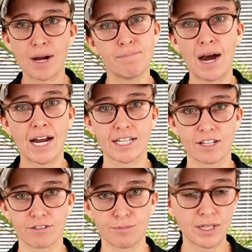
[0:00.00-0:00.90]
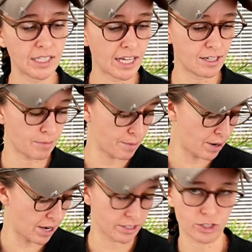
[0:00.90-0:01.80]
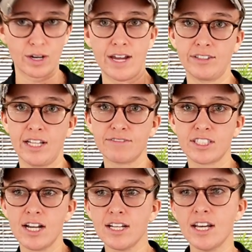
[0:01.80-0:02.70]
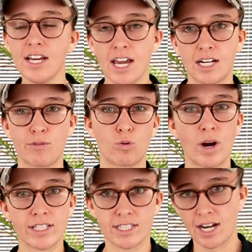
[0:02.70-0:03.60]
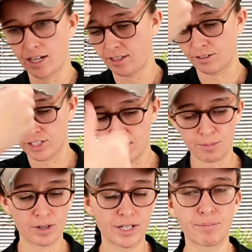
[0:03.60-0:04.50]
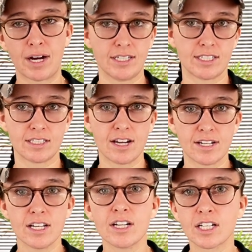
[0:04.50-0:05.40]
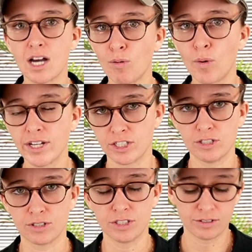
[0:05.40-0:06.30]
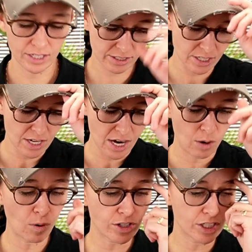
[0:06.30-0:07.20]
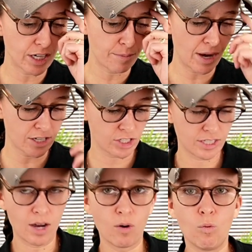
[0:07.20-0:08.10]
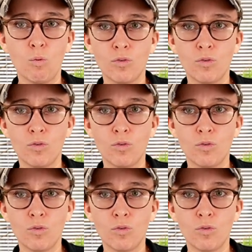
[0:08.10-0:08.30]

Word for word: my body here, the midline on my body. So I have a left side and I have a right side and they're separated by this line couple ways that you can do this. I want you to imagine that